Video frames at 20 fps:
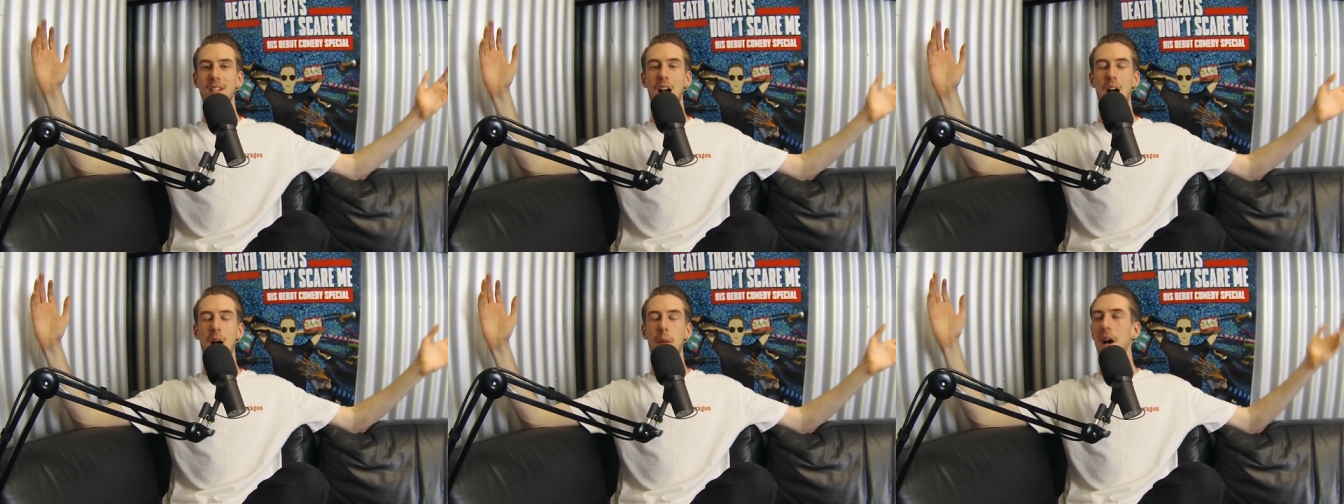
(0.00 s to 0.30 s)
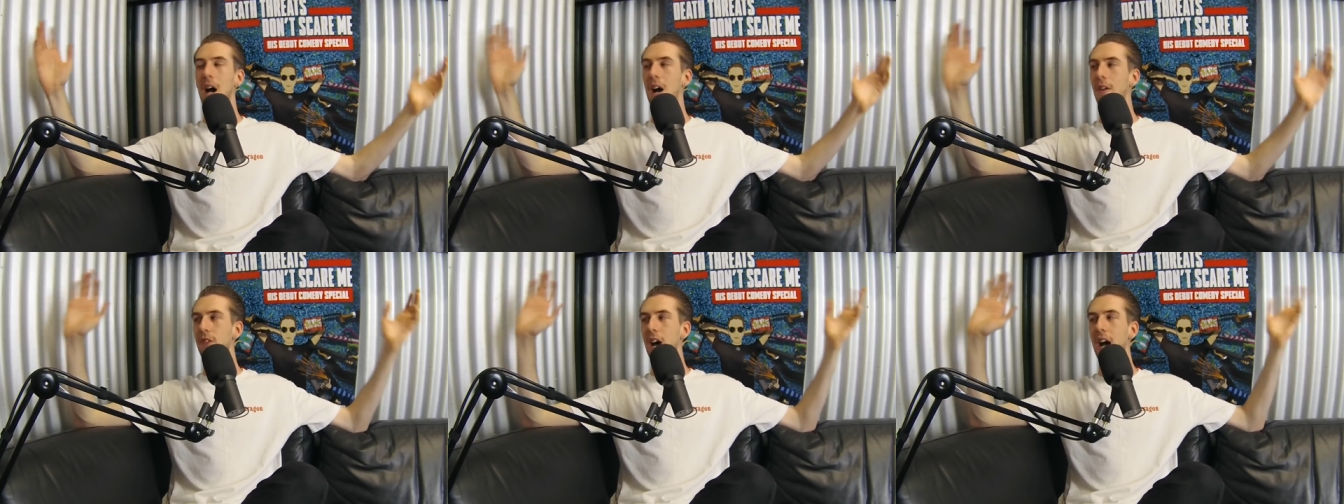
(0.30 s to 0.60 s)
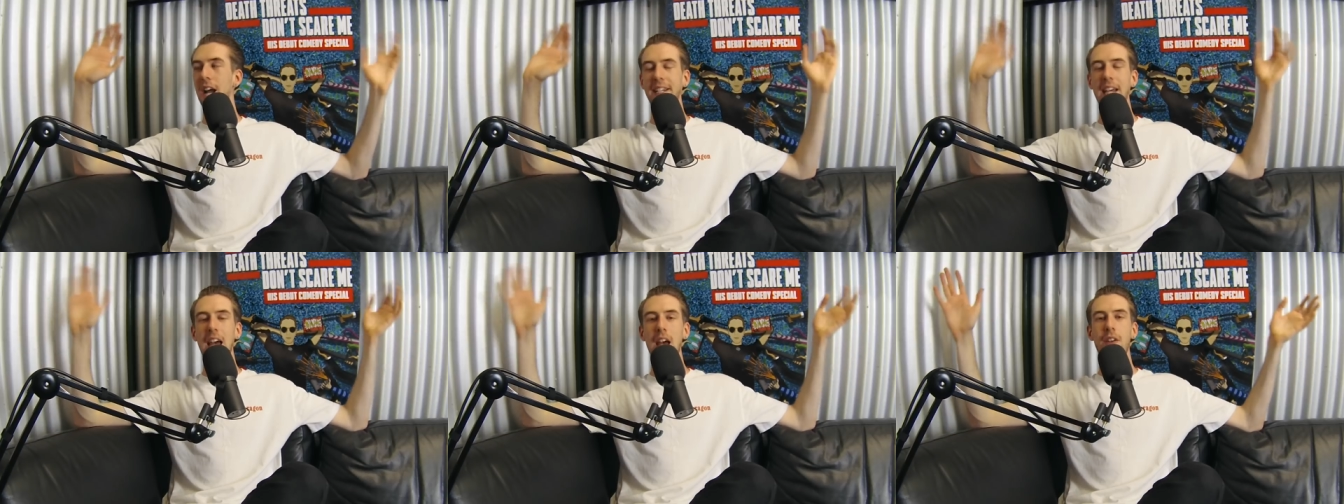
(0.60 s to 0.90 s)
I'm, I,
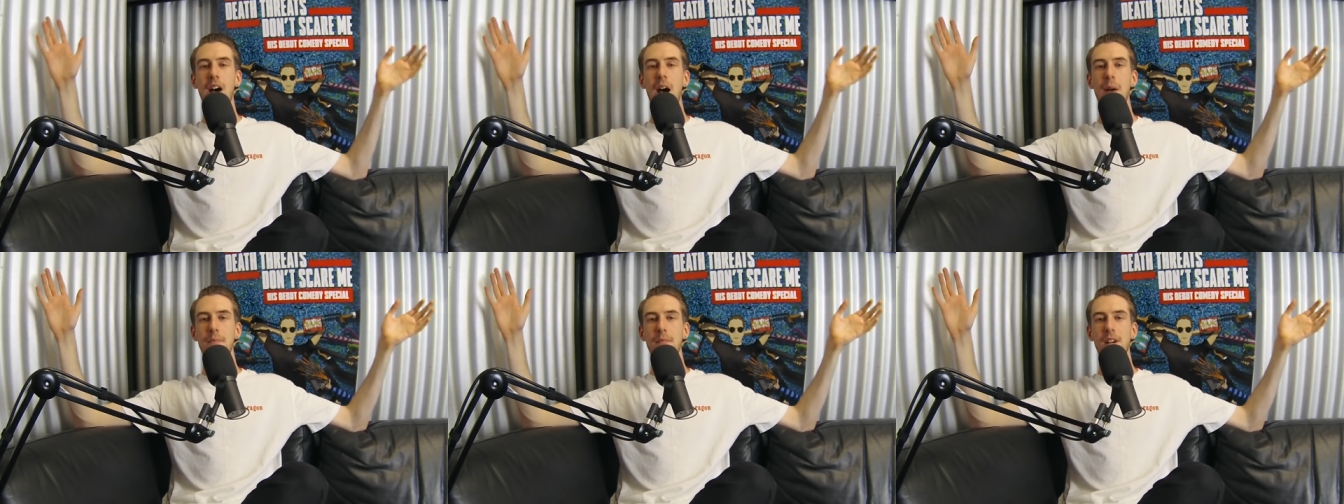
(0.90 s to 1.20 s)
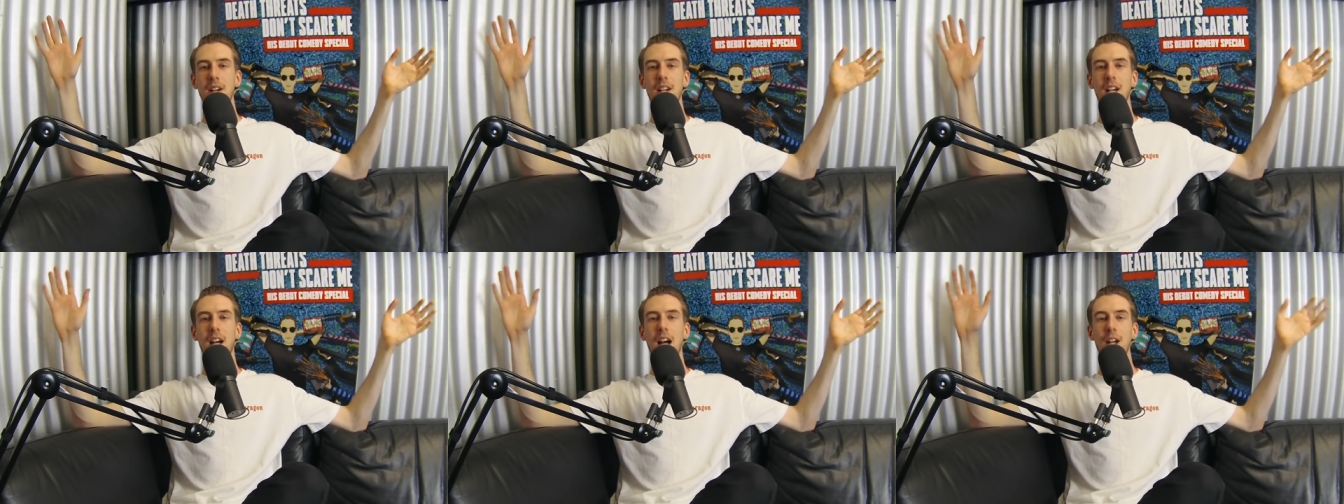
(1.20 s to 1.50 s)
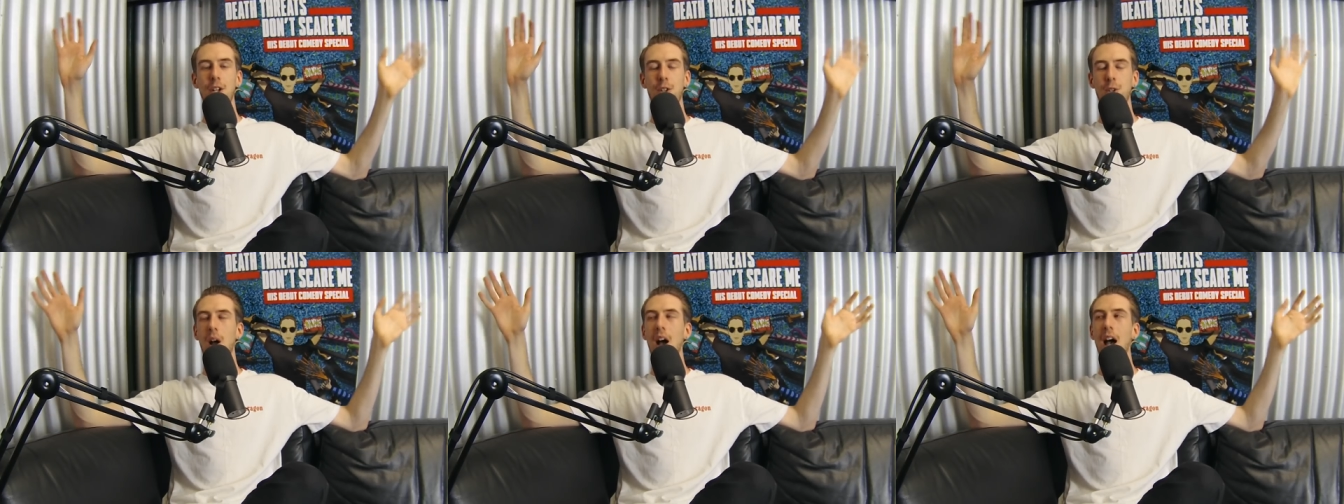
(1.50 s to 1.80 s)
I gave up.
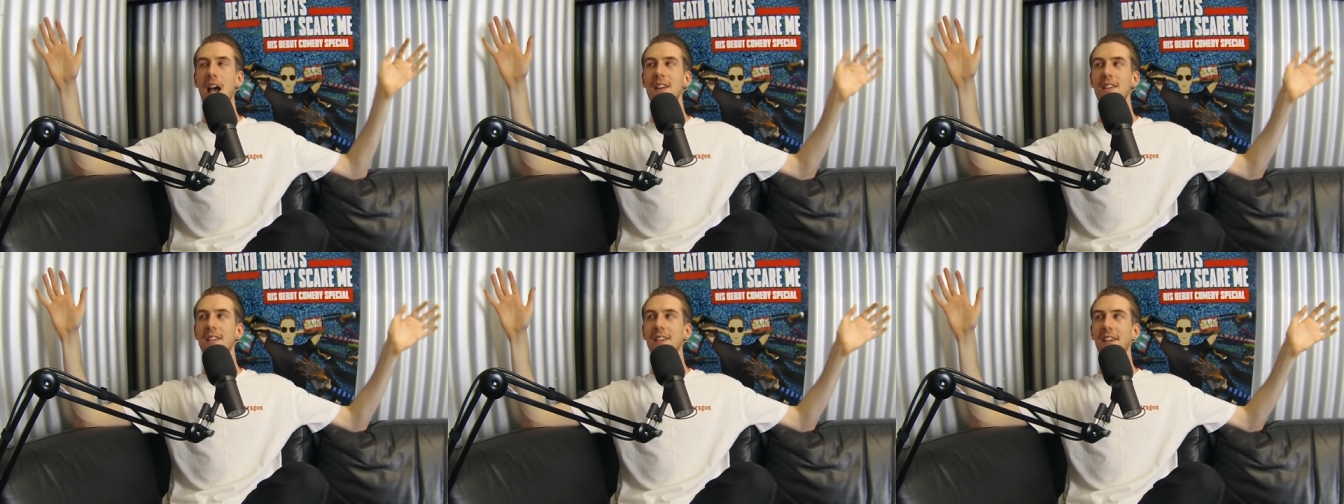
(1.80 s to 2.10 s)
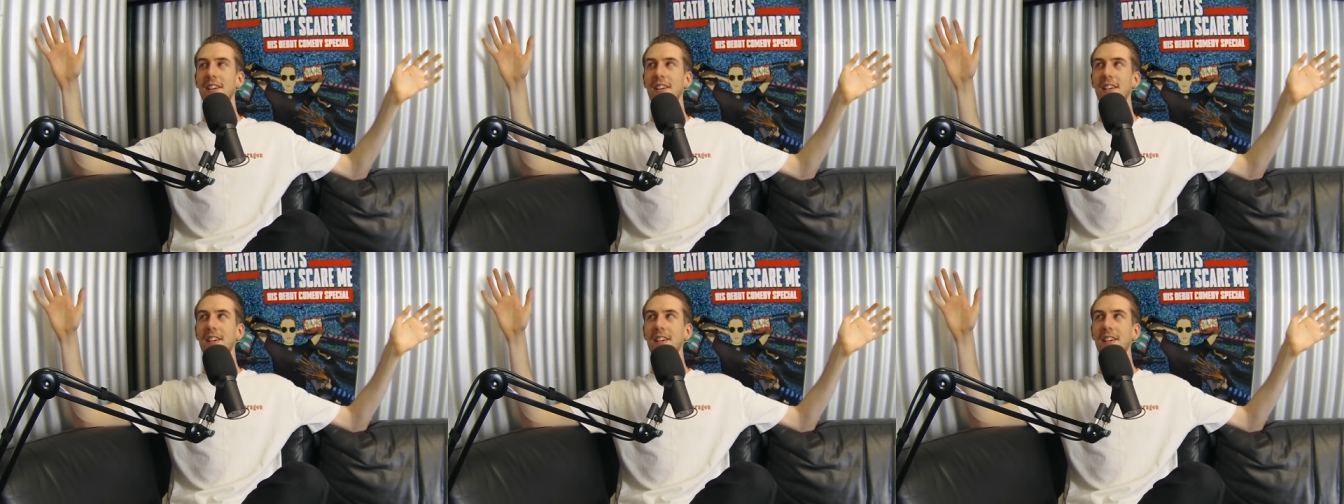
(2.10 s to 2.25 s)
I tried.